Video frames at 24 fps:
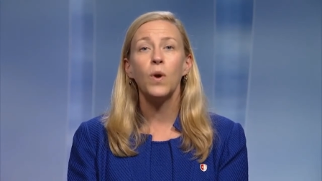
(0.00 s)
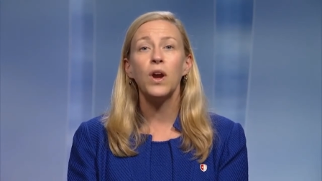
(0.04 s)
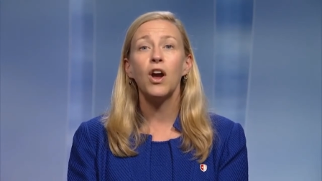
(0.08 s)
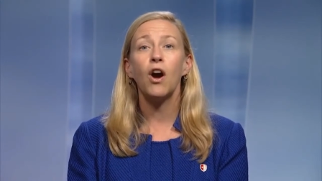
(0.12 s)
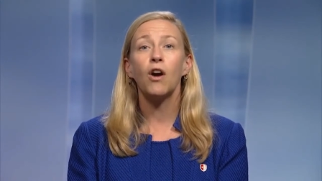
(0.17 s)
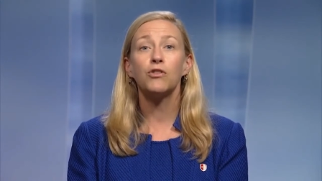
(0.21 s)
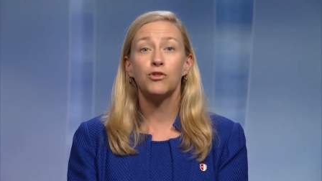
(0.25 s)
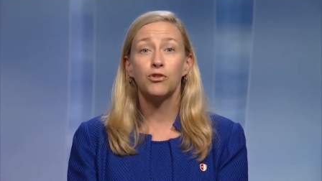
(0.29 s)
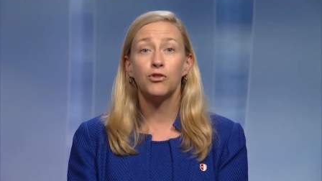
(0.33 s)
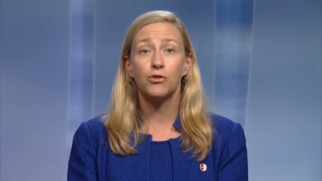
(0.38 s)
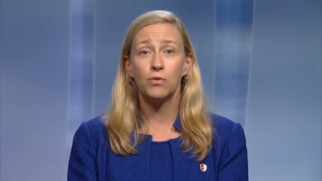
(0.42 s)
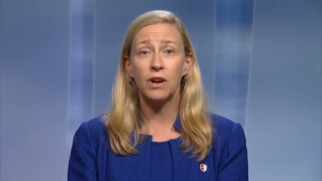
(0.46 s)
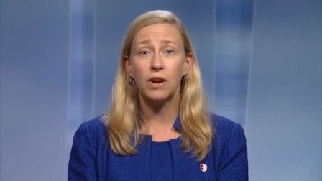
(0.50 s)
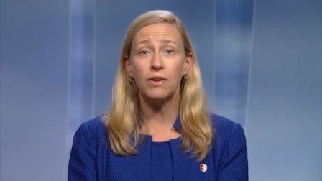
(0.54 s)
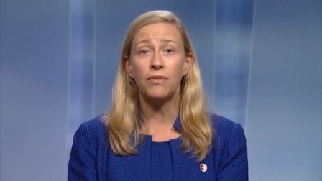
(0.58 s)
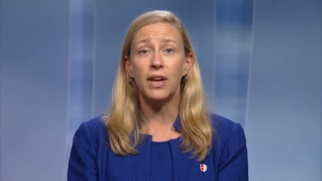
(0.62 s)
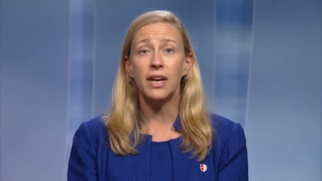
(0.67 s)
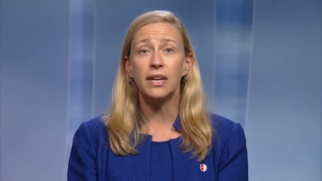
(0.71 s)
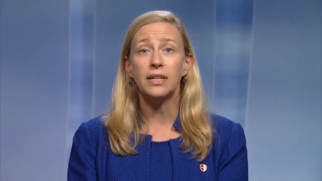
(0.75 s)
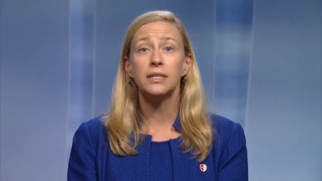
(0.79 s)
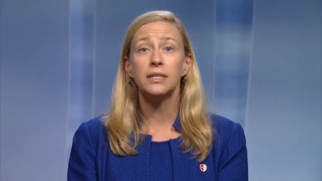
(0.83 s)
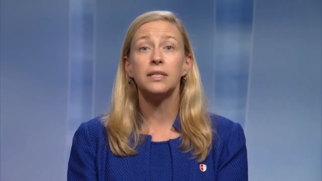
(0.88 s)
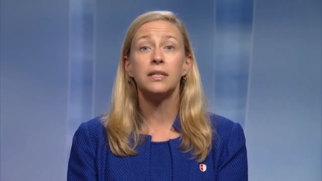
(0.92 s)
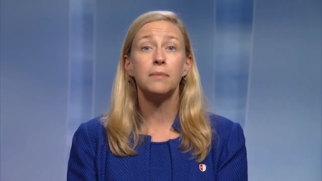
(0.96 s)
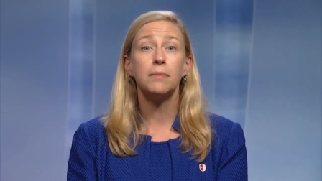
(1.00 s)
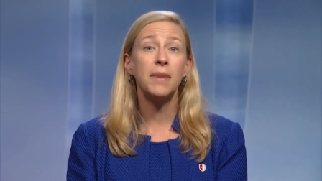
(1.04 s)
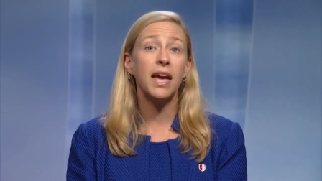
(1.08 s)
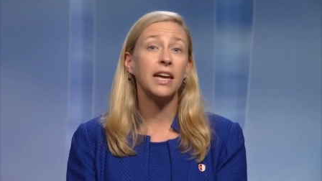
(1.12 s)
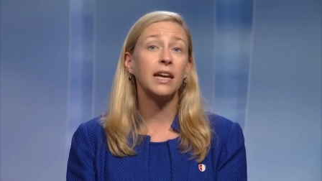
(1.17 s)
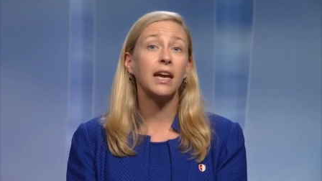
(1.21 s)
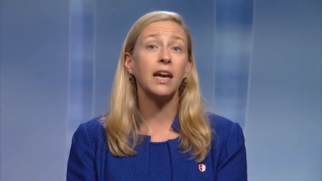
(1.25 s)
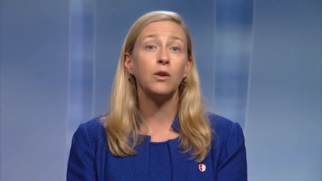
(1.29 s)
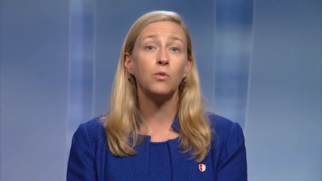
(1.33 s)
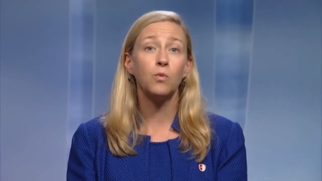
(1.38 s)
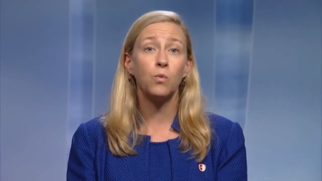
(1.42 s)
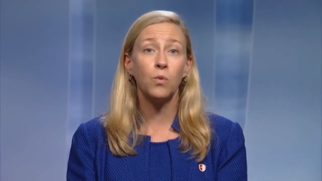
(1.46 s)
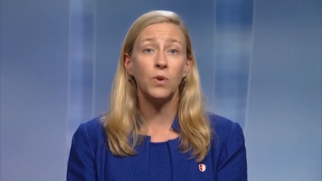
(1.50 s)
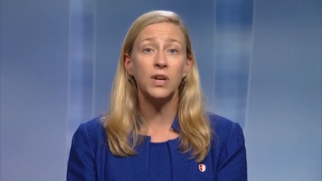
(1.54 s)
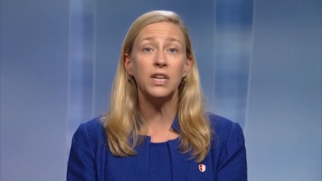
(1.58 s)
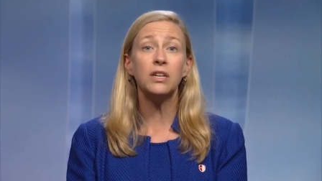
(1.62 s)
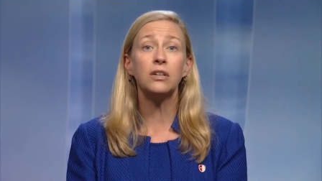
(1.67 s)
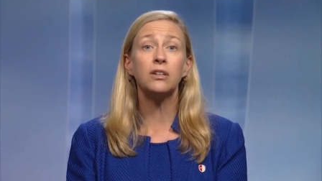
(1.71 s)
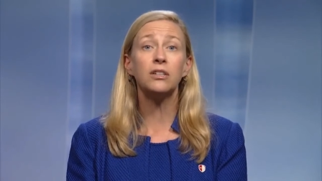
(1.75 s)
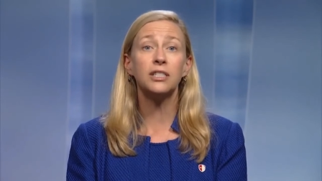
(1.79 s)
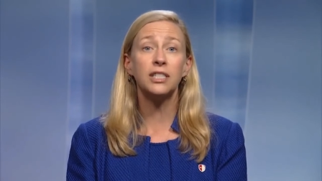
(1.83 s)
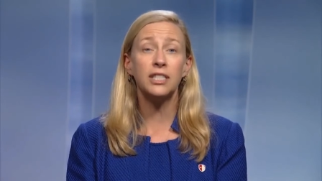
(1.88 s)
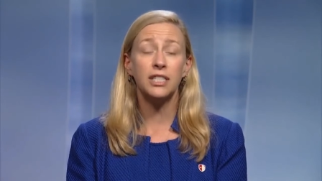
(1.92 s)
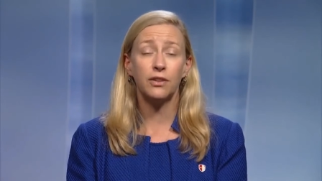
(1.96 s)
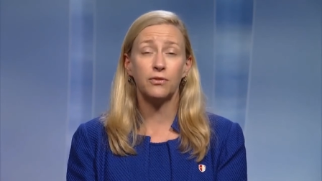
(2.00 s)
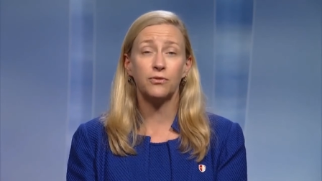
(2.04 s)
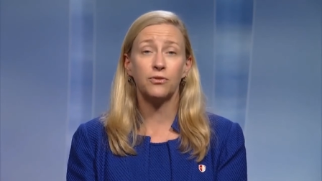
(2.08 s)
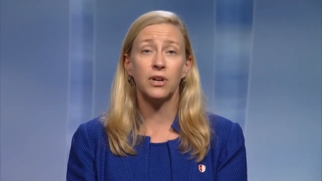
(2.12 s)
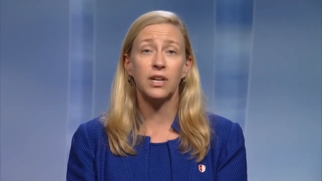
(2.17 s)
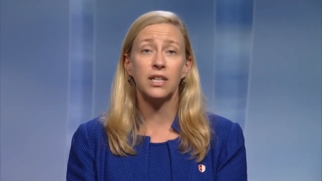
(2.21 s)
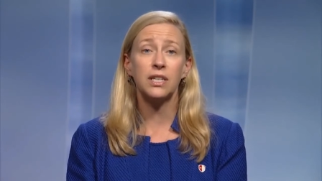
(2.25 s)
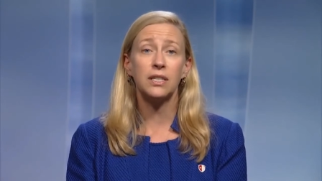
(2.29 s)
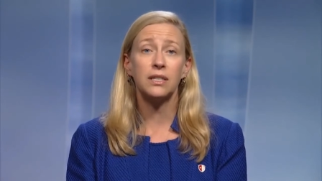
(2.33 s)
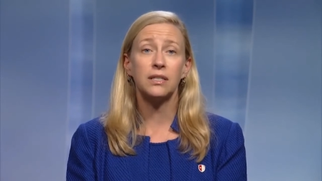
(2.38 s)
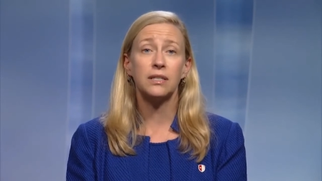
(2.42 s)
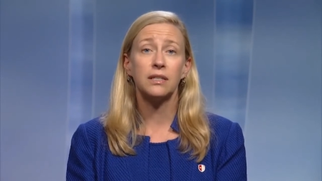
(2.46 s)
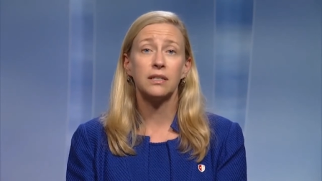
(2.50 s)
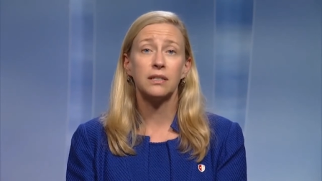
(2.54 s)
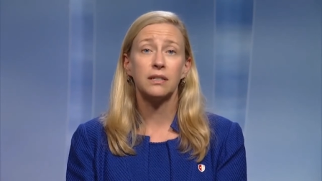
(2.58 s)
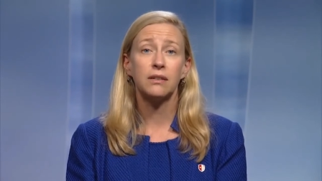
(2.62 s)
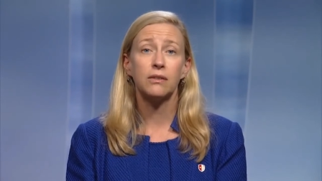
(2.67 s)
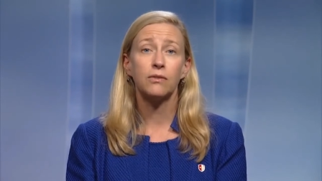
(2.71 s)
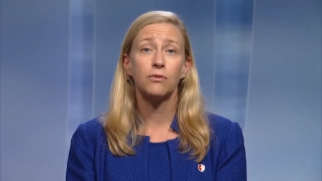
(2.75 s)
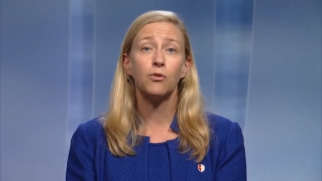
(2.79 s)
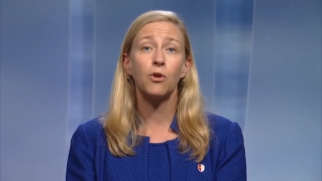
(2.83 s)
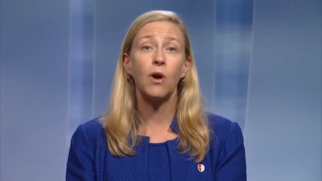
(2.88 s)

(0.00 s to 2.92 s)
We are driven to make a real difference